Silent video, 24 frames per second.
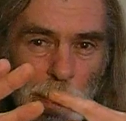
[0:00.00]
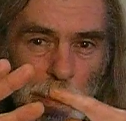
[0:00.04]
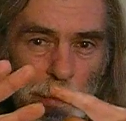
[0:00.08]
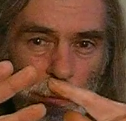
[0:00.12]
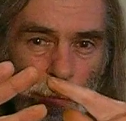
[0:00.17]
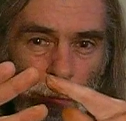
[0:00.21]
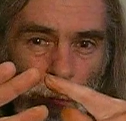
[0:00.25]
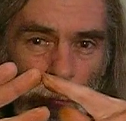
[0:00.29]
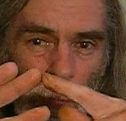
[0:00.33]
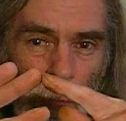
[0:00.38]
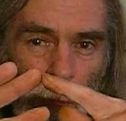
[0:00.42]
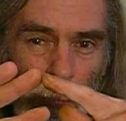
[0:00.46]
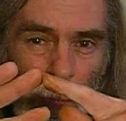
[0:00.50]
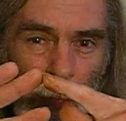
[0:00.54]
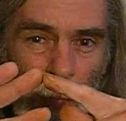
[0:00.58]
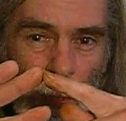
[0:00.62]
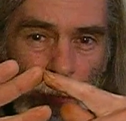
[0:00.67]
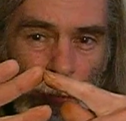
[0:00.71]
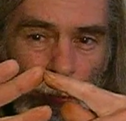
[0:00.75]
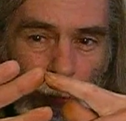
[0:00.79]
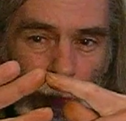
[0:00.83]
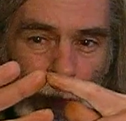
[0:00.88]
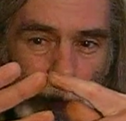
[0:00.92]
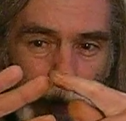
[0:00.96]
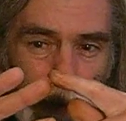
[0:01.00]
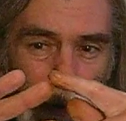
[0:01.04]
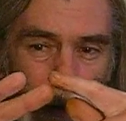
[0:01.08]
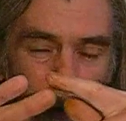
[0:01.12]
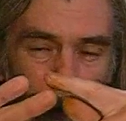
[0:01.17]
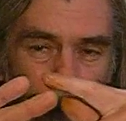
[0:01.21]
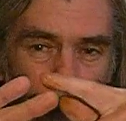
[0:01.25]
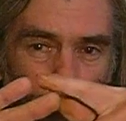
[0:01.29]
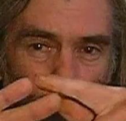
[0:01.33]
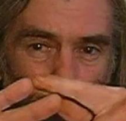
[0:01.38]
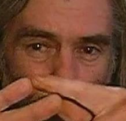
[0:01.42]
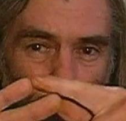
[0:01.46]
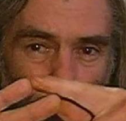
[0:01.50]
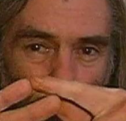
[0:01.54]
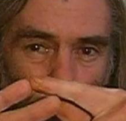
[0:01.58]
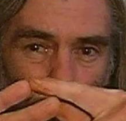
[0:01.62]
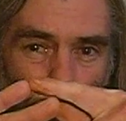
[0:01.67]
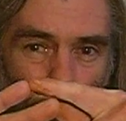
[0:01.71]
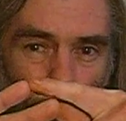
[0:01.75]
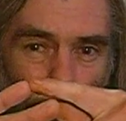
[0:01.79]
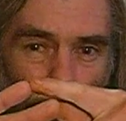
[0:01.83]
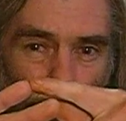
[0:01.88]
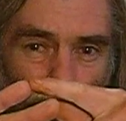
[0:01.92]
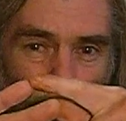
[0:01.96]
from the base
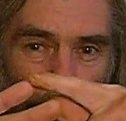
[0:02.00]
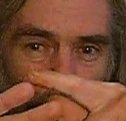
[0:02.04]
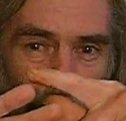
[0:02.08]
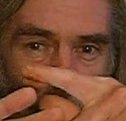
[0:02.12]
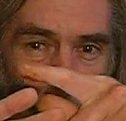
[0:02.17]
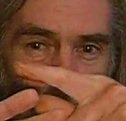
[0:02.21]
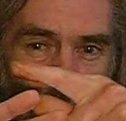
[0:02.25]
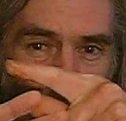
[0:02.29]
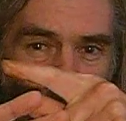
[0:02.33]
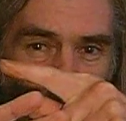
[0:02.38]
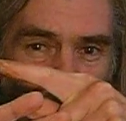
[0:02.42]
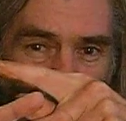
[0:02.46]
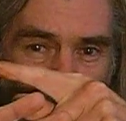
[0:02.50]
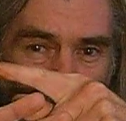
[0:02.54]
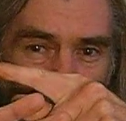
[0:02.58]
towards the heights.